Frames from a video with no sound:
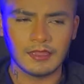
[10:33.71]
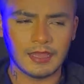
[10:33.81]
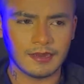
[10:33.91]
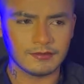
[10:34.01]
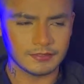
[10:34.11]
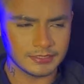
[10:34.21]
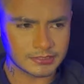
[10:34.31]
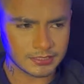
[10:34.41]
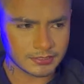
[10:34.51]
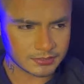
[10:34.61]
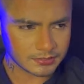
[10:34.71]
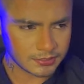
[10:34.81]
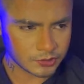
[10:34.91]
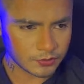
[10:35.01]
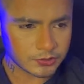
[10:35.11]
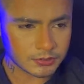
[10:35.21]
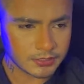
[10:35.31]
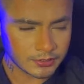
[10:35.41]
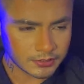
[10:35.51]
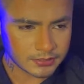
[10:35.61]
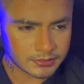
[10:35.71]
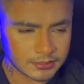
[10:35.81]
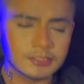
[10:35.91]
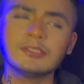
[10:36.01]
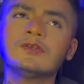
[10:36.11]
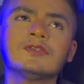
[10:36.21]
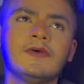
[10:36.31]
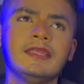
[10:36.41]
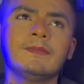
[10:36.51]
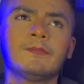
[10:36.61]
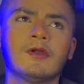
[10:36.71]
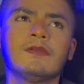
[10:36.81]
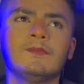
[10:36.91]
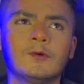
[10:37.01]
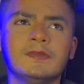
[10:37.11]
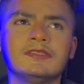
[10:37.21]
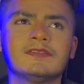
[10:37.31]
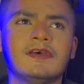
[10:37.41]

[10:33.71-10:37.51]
And it's in those very important moments